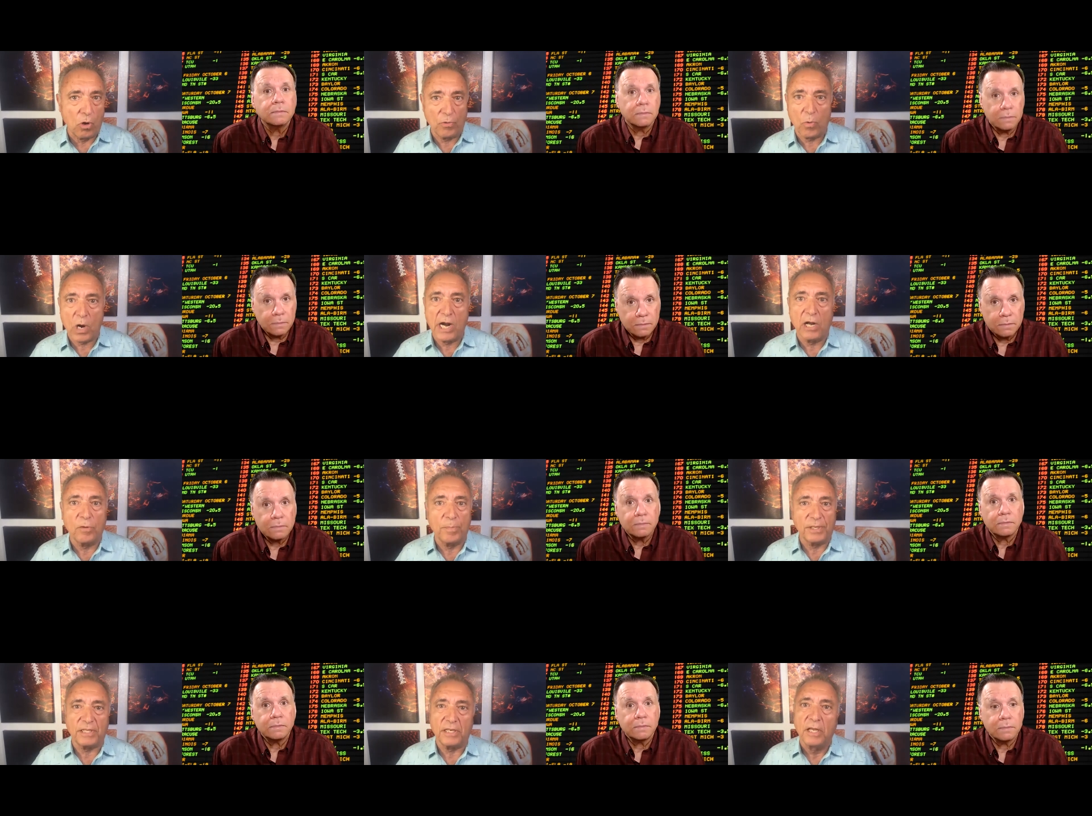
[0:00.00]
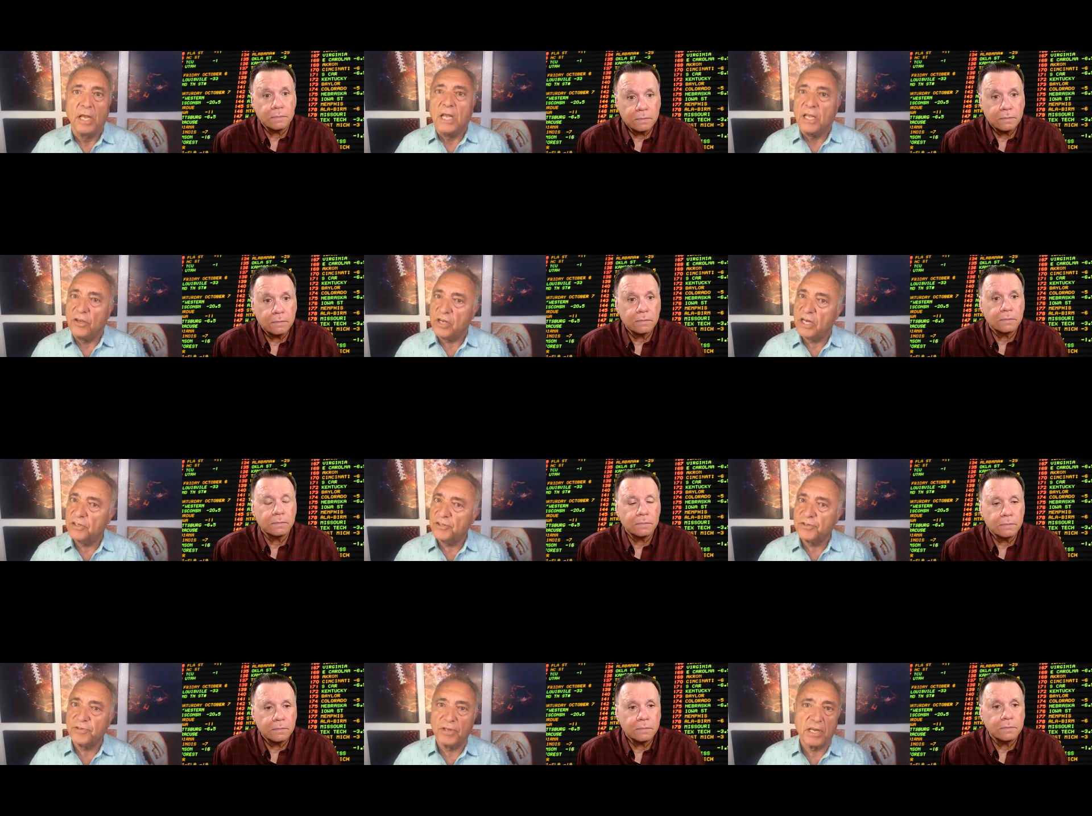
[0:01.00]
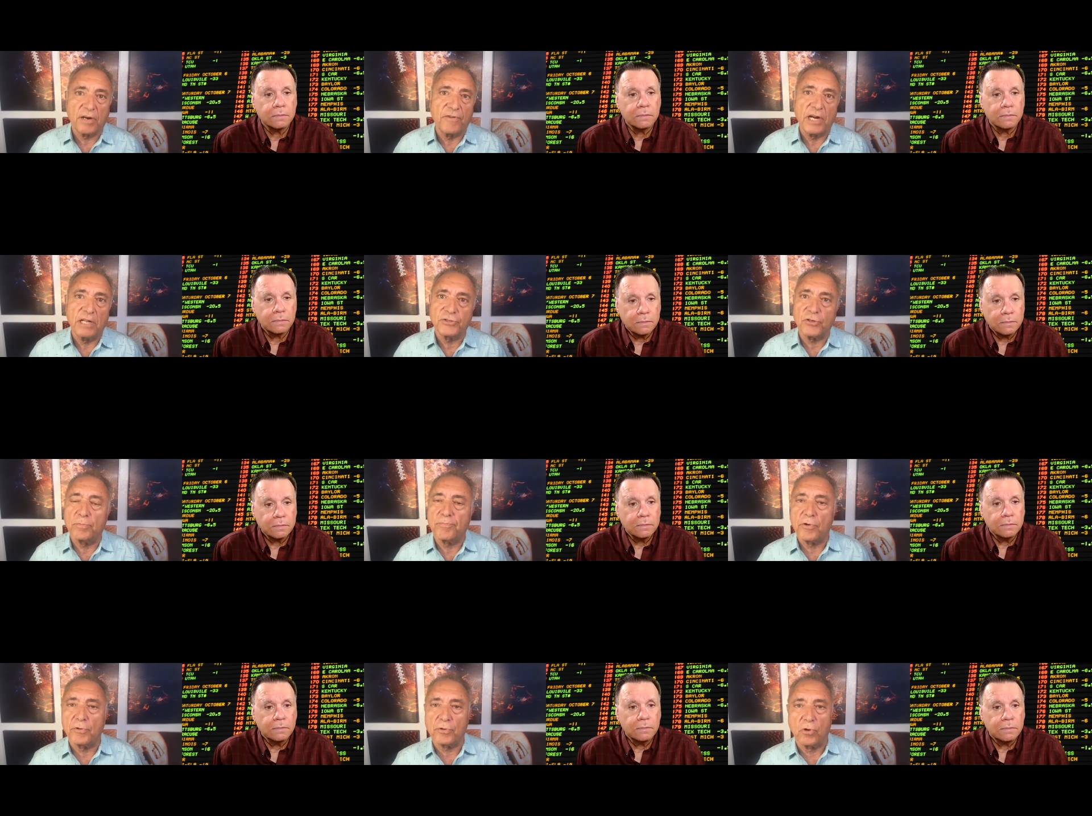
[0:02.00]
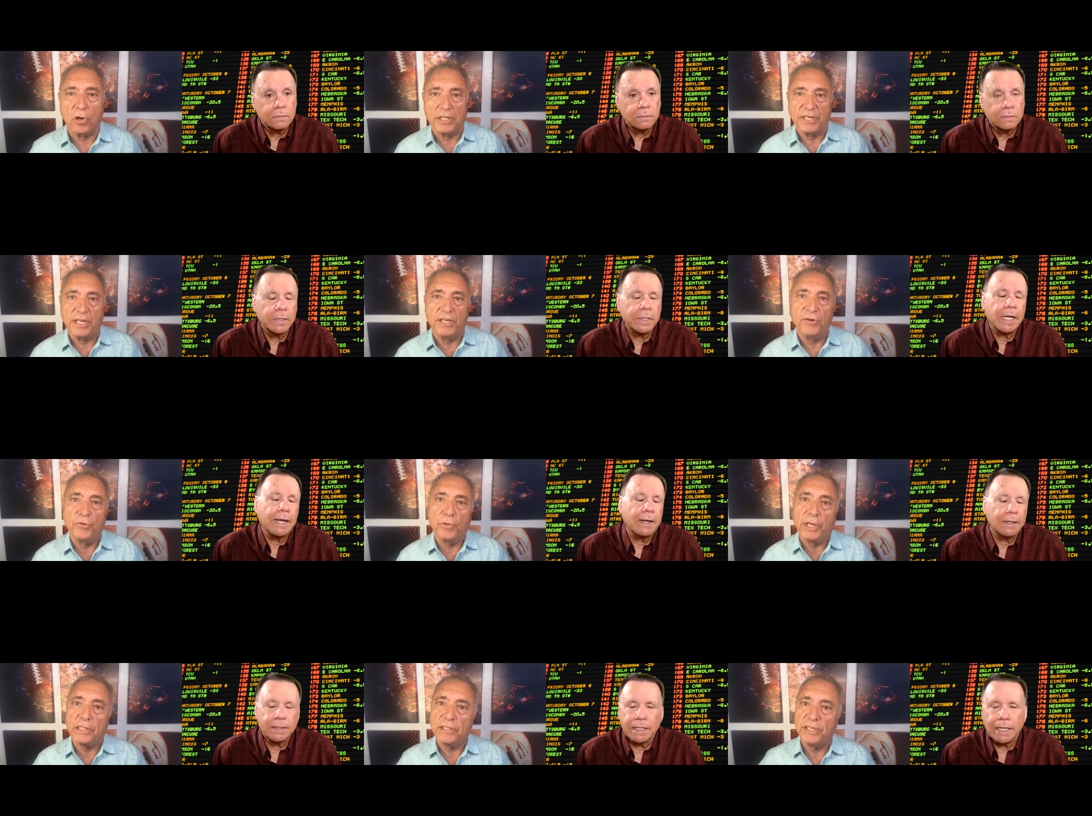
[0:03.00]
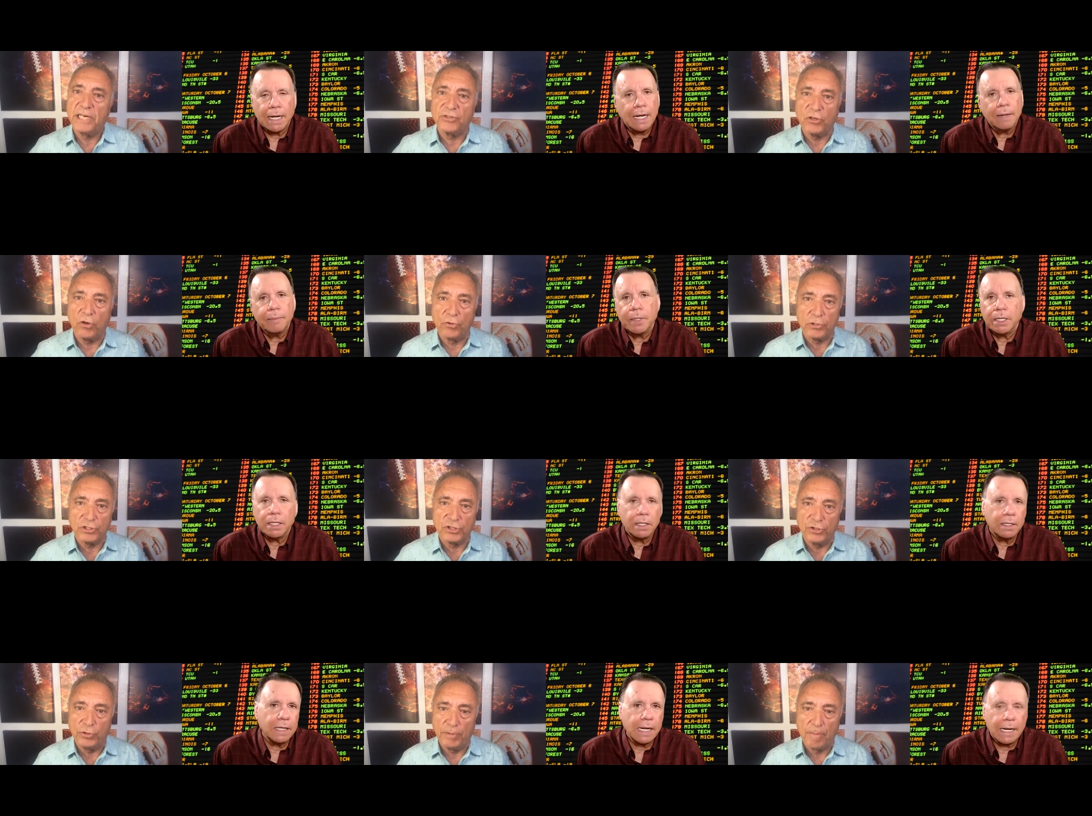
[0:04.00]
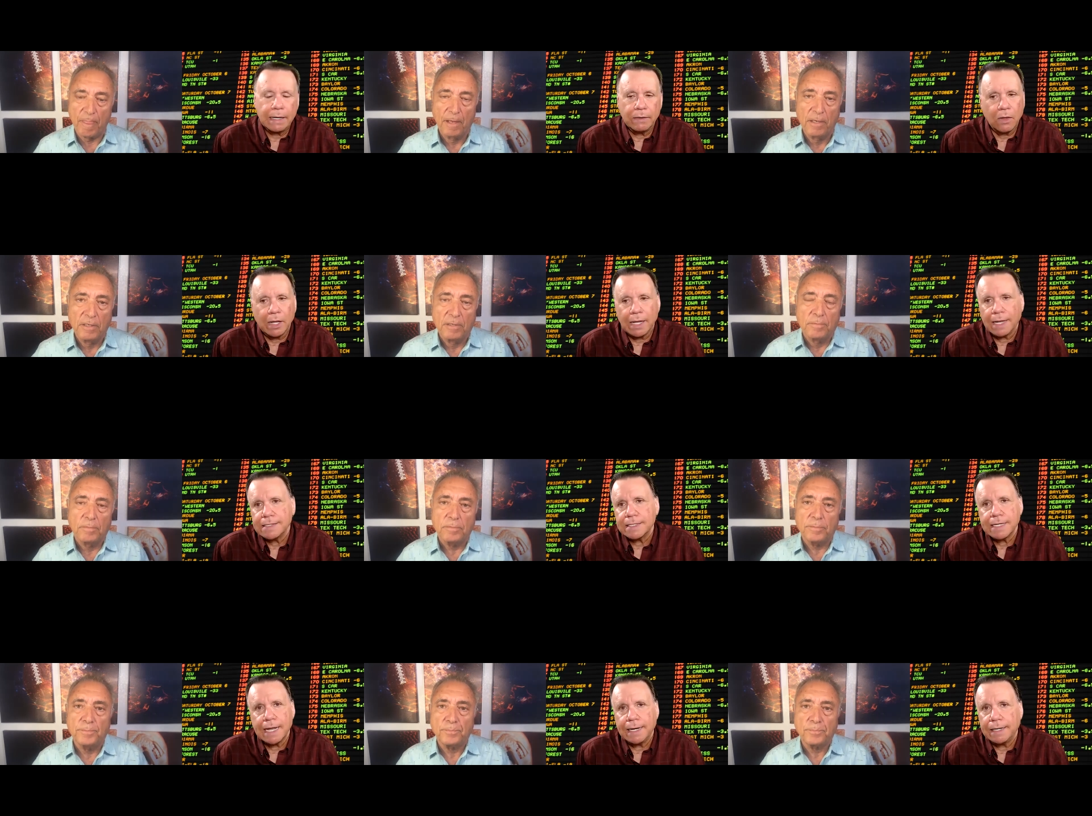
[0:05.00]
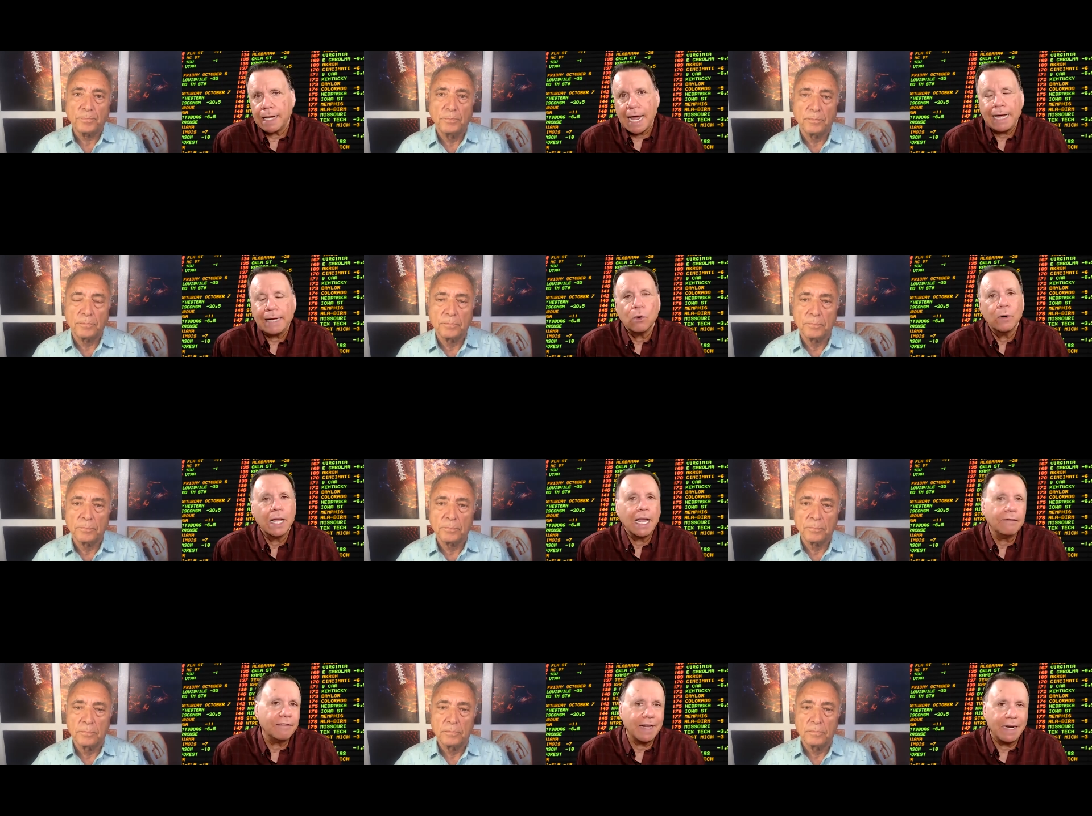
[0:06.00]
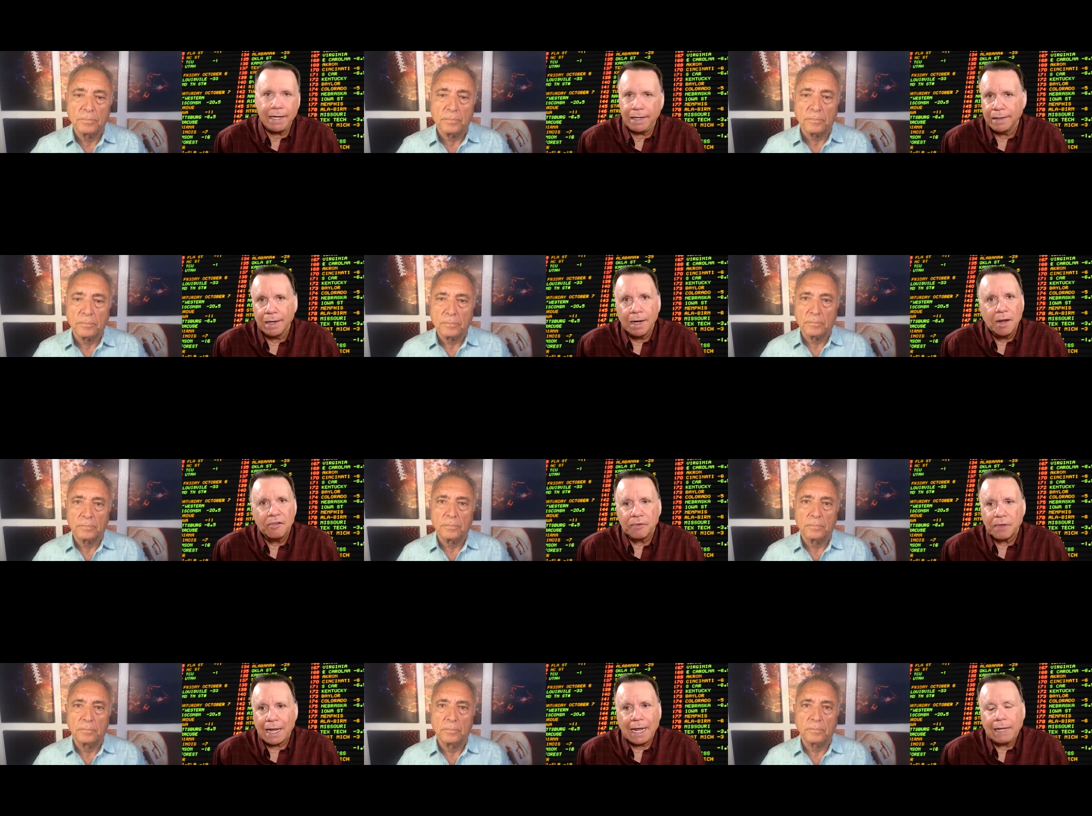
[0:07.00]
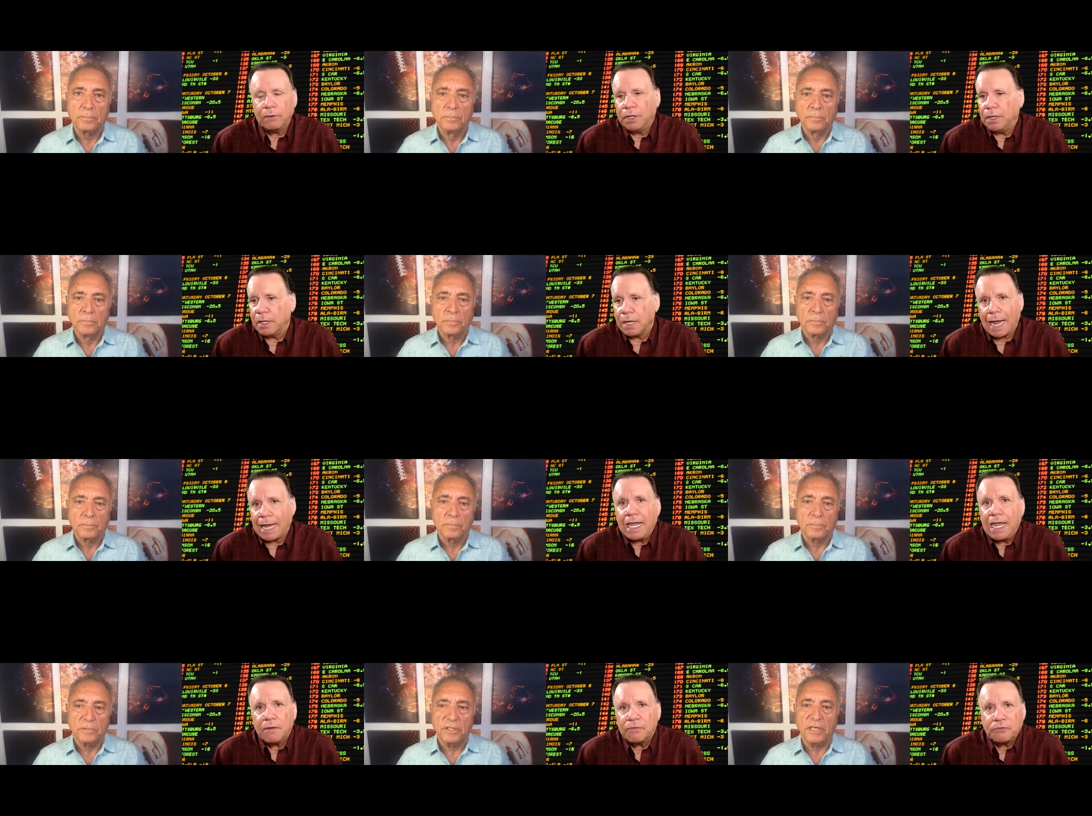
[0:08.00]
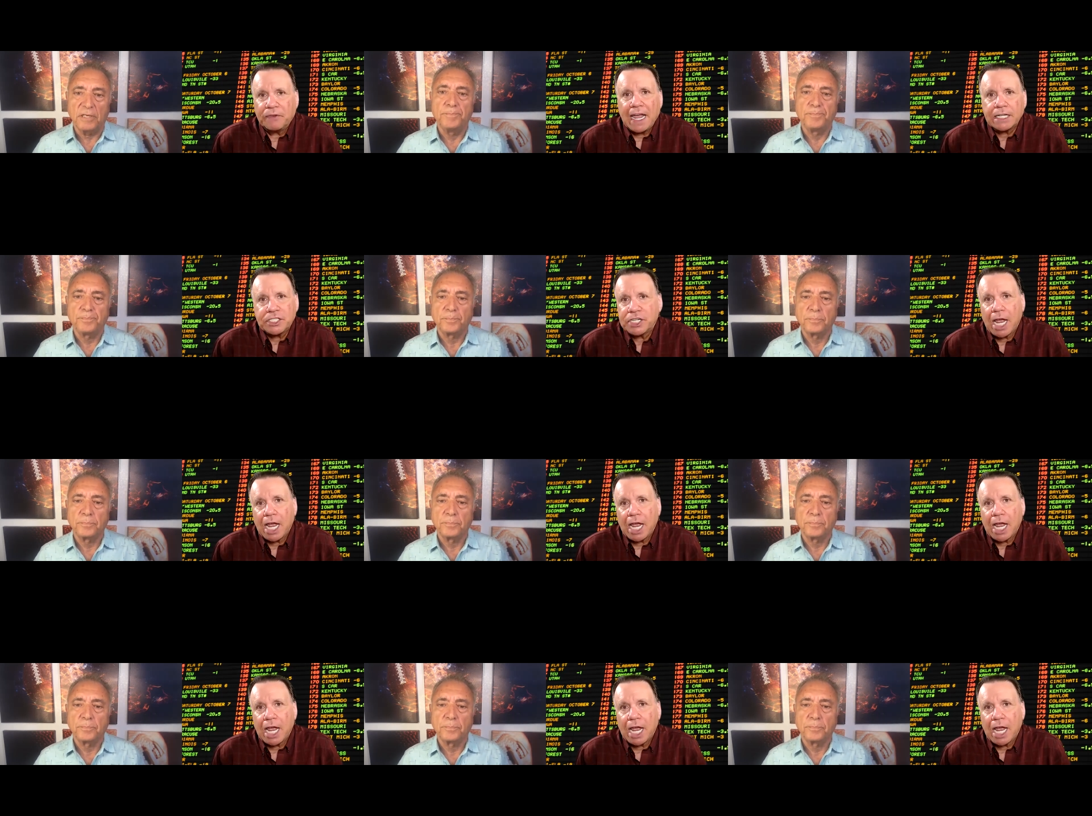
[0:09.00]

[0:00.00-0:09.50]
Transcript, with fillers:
Speaker 1: the while, but uh, you got to you got to follow certain protocol in, in
Speaker 2: New yeah, England. Yeah, I mean, like I said, I don't have any. I, I can't yeah. fact